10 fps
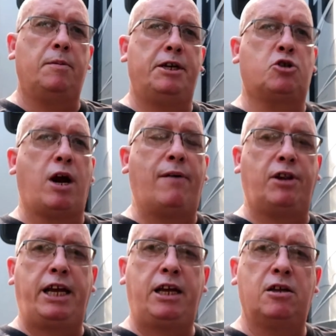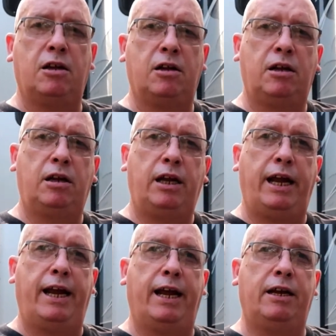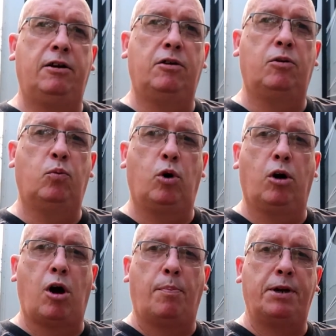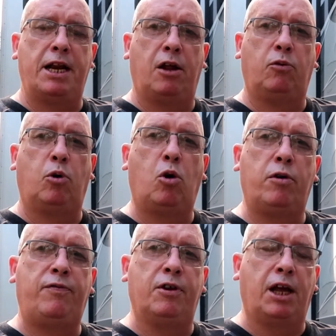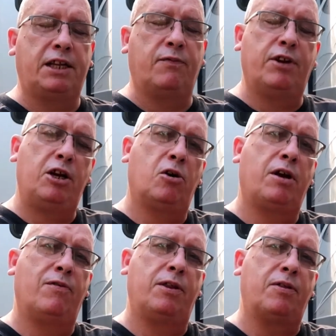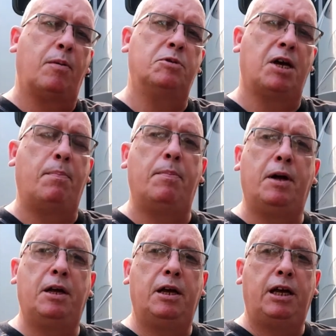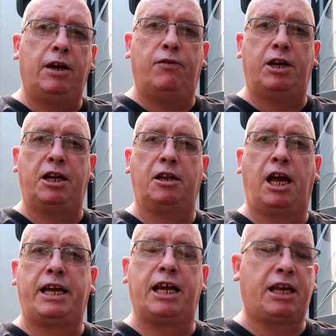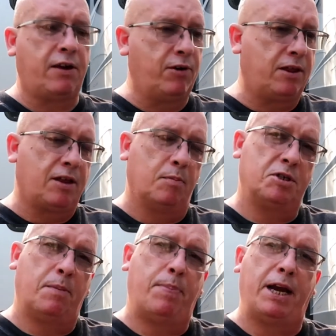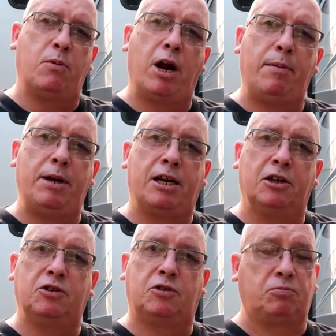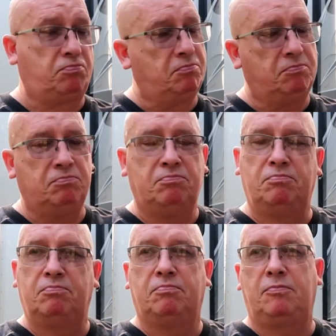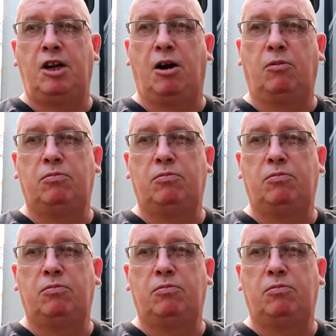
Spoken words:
to be traveling, and we're up and down the road. If you liked the video, give it a thumbs up. If you didn't like it, give it a thumbs up anyway, because, you know,